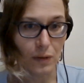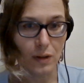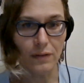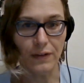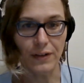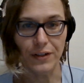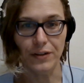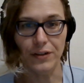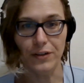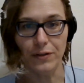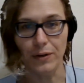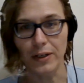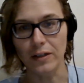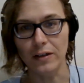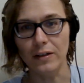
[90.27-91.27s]
if I do these
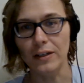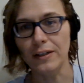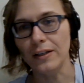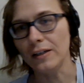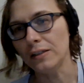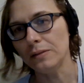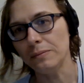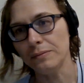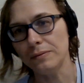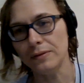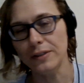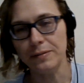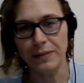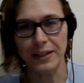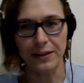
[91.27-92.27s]
regularly, they'll help
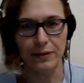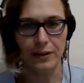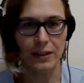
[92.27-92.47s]
with my